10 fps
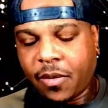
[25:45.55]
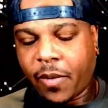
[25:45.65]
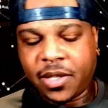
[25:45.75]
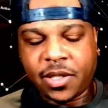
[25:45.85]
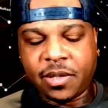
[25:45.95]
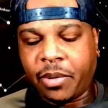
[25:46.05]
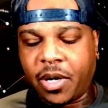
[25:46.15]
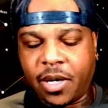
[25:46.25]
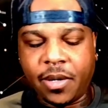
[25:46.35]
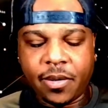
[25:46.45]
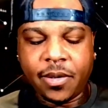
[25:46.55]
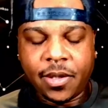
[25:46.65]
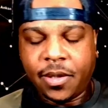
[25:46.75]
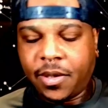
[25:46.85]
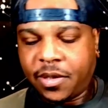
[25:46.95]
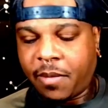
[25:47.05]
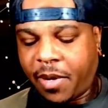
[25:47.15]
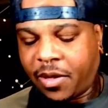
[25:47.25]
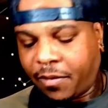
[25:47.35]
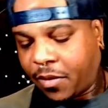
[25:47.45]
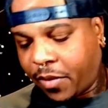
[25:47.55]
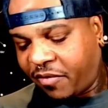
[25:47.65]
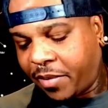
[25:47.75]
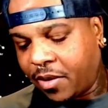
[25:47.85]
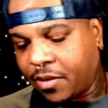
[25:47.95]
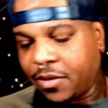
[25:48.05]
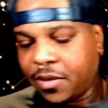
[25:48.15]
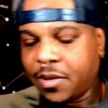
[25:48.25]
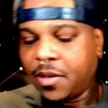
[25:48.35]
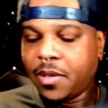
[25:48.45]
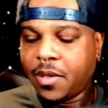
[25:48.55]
Why is this a burden? Tell me about the Queen of Pentacles.